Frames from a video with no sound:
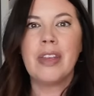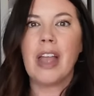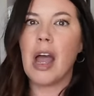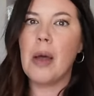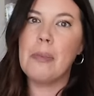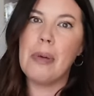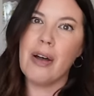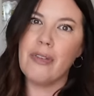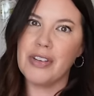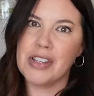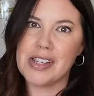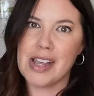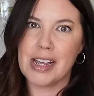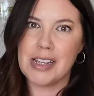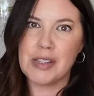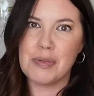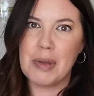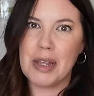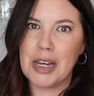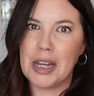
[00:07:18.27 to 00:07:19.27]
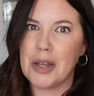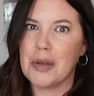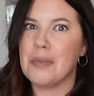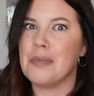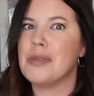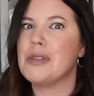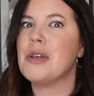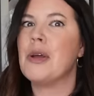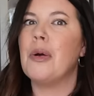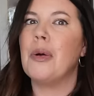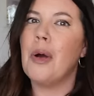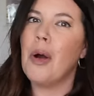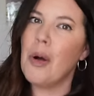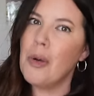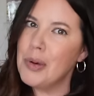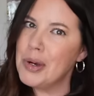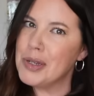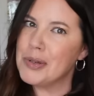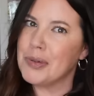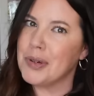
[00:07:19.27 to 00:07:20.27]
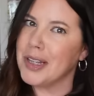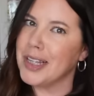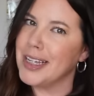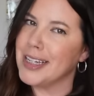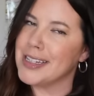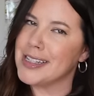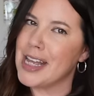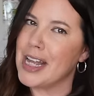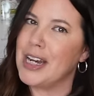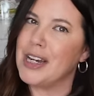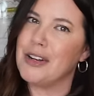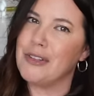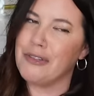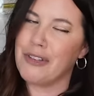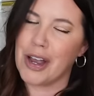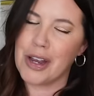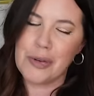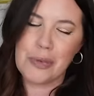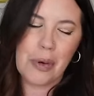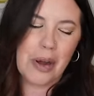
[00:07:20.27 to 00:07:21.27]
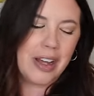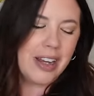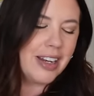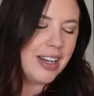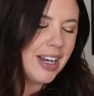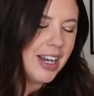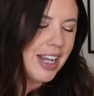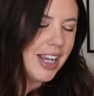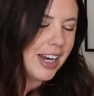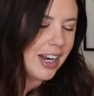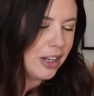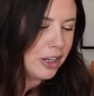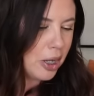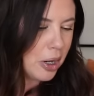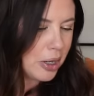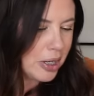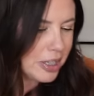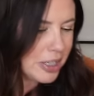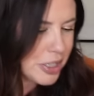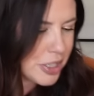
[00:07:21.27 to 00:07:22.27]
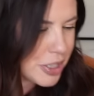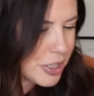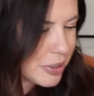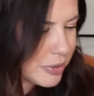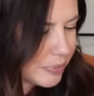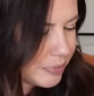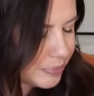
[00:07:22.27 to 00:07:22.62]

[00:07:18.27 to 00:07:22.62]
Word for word: above a size medium. So always really excited to find one in a large.